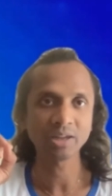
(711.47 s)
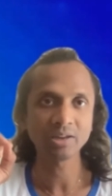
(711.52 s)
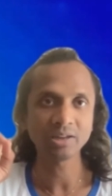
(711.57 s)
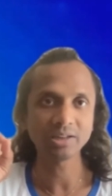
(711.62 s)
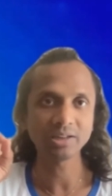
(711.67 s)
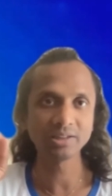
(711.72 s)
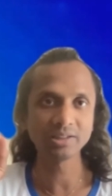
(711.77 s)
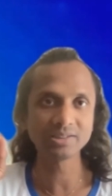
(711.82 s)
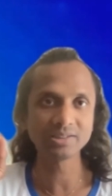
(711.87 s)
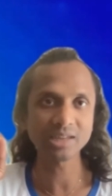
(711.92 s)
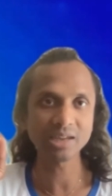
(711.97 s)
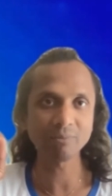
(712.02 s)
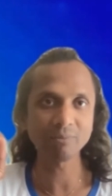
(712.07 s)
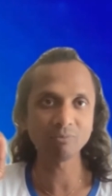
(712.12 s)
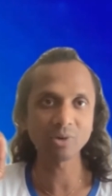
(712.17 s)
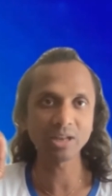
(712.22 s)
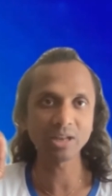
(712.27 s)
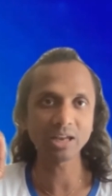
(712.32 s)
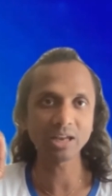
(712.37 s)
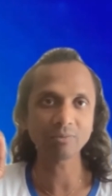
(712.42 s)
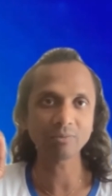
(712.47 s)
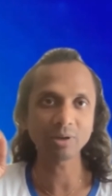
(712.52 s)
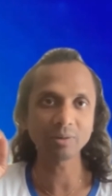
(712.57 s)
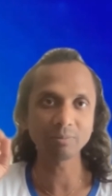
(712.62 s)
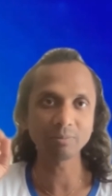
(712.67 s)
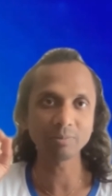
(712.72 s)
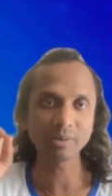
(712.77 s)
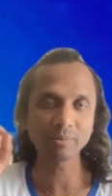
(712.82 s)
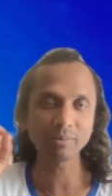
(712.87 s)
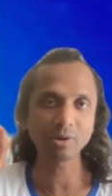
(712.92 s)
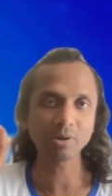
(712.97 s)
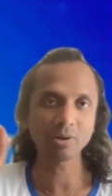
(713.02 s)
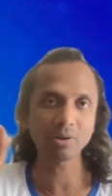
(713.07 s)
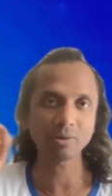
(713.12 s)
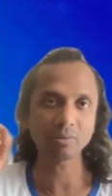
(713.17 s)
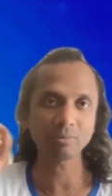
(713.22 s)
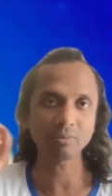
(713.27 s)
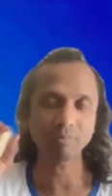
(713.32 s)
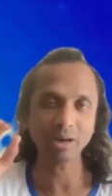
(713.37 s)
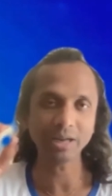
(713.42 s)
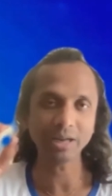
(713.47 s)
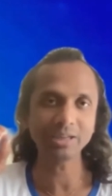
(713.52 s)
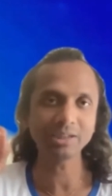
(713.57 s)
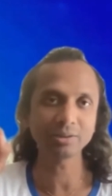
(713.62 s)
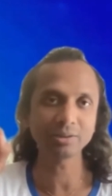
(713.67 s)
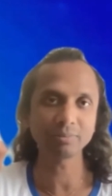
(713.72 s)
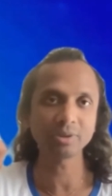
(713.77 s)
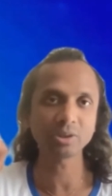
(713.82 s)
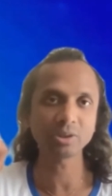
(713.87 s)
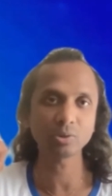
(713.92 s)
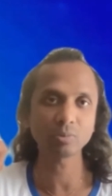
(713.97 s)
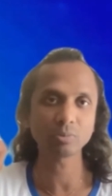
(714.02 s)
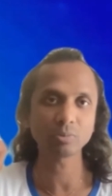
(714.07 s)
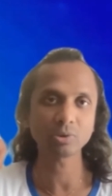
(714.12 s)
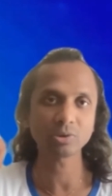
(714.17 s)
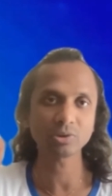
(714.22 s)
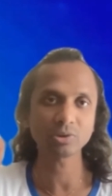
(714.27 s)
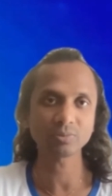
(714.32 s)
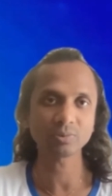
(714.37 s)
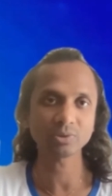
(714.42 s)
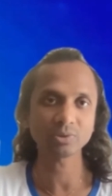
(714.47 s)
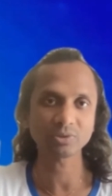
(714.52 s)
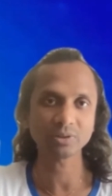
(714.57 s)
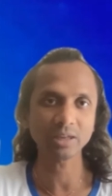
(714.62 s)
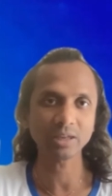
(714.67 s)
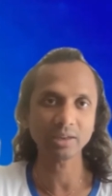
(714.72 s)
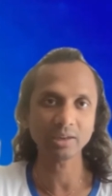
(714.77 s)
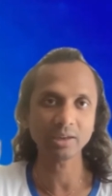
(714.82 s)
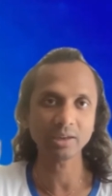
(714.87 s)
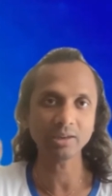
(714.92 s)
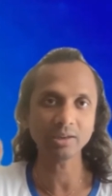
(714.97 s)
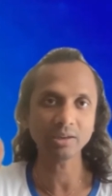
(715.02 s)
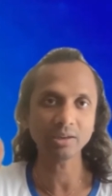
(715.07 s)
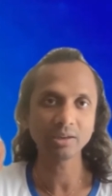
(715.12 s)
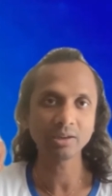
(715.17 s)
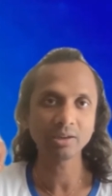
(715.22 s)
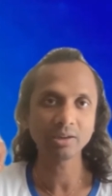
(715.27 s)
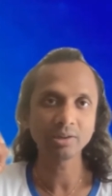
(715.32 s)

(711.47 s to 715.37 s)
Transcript: In the same way, like when people are buying the BCUBE tokens for staking,